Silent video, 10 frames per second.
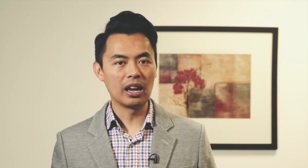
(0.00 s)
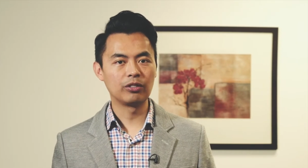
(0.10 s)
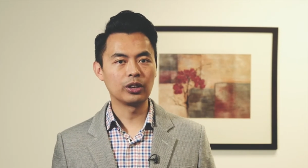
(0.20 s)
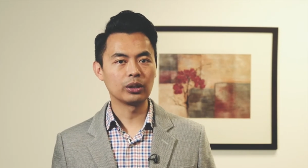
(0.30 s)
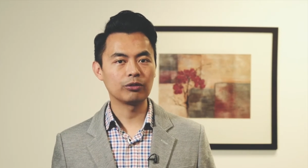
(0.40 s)

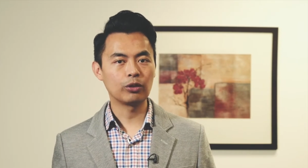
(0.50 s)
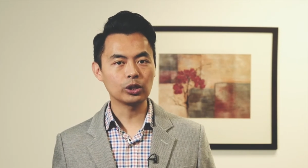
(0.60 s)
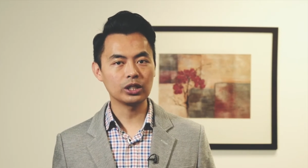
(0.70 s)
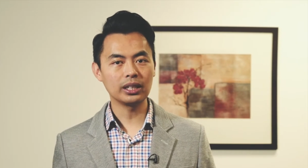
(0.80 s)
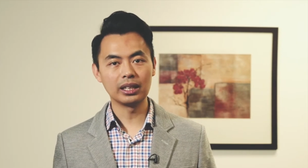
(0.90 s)
if you're
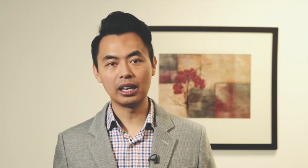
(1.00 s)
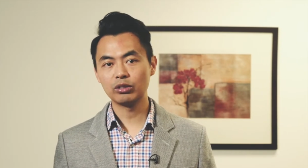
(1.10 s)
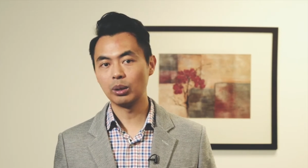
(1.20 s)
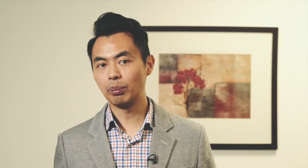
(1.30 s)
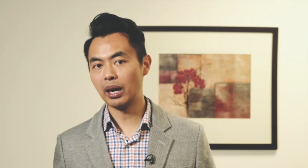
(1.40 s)
fortunate
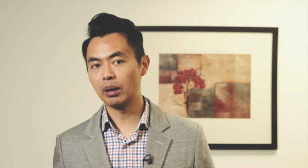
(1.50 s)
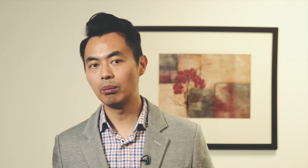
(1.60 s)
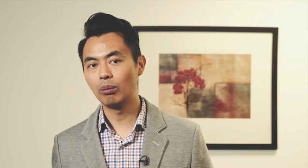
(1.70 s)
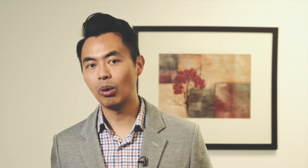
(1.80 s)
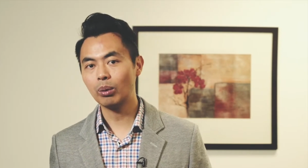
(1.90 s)
enough to pay
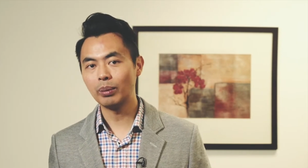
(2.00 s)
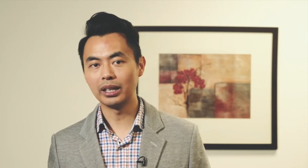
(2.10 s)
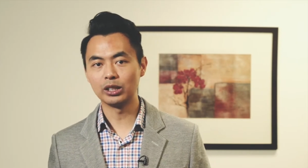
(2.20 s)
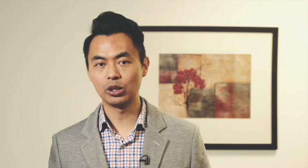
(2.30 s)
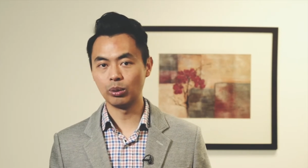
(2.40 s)
more
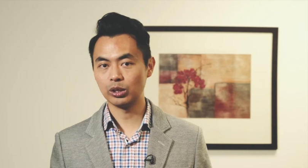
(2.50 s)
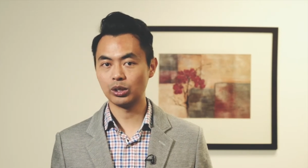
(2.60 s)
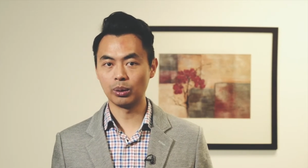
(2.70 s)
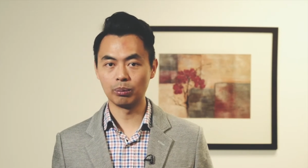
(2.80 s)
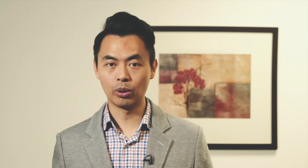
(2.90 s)
money
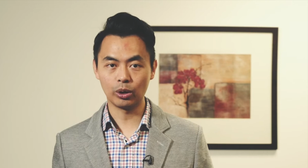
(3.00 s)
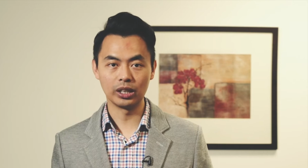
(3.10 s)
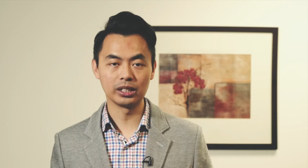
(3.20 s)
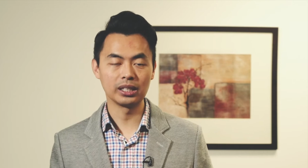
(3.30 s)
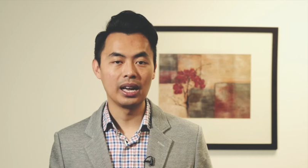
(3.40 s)
towards your
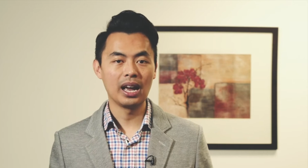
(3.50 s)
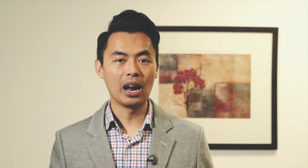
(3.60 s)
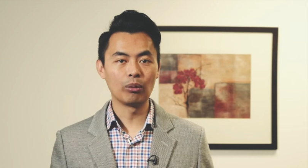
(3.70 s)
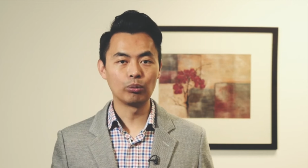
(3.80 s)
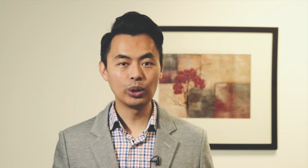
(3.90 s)
mortgage
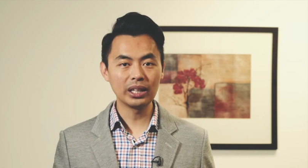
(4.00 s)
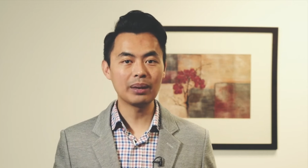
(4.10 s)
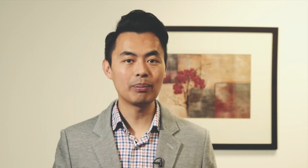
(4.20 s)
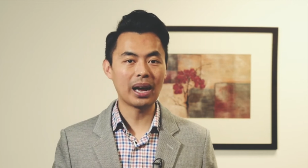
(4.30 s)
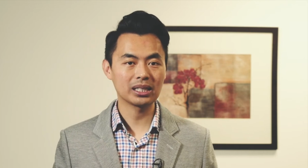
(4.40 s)
and
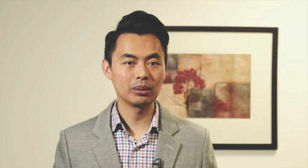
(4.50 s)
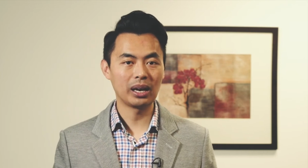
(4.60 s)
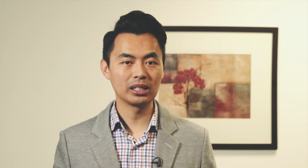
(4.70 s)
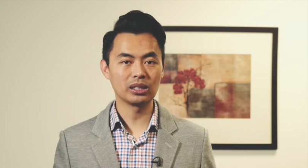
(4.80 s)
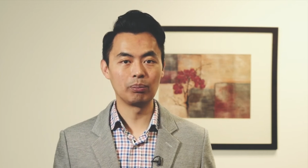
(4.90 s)
really
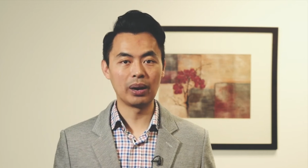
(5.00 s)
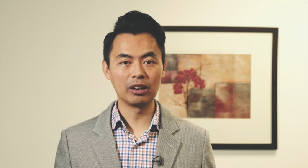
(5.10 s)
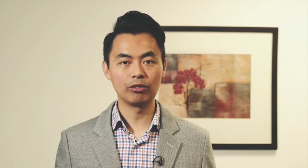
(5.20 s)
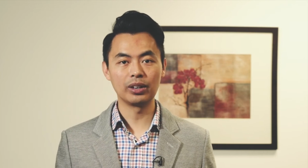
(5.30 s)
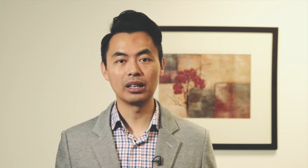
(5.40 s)
maximize the
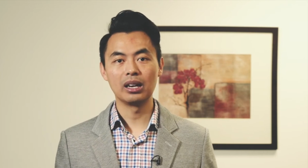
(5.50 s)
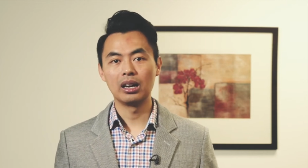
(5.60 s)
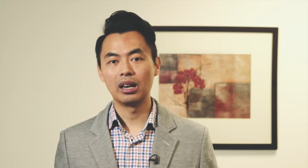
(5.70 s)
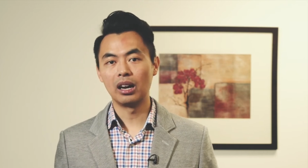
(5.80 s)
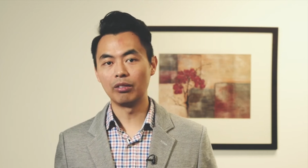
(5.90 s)
benefit
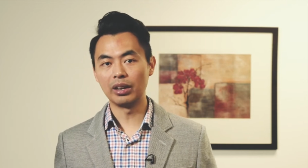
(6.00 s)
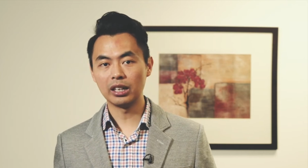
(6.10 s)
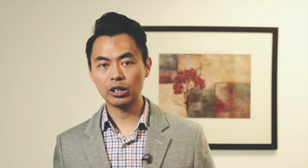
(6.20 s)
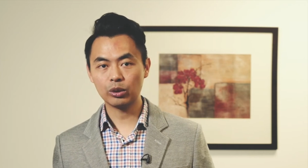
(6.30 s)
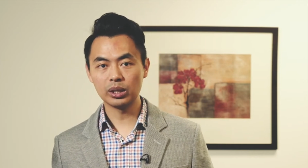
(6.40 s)
of
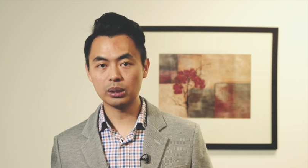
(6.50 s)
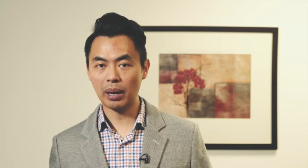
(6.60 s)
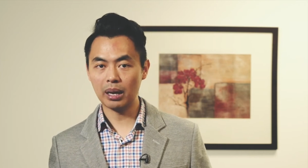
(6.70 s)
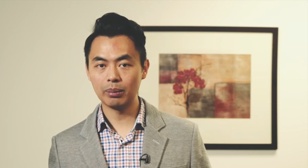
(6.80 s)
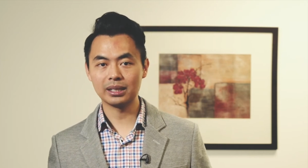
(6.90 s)
increased
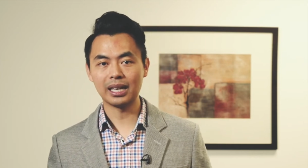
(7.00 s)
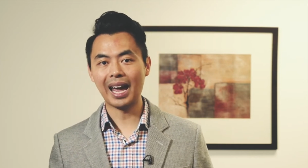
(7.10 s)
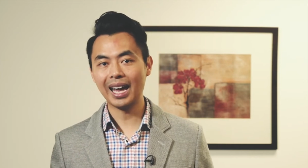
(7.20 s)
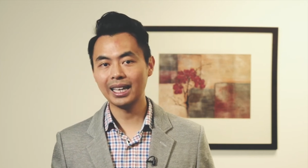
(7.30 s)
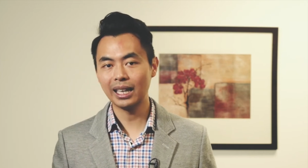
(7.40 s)
payments
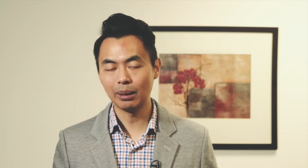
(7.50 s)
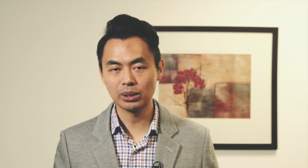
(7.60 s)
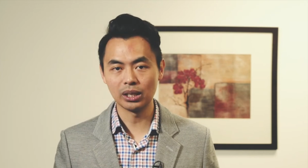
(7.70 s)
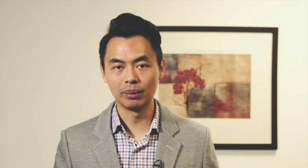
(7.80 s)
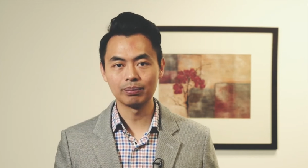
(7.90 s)
and
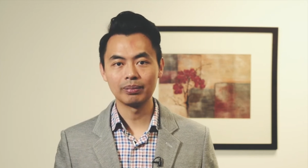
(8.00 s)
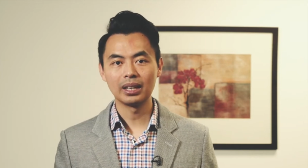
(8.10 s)
lump sum,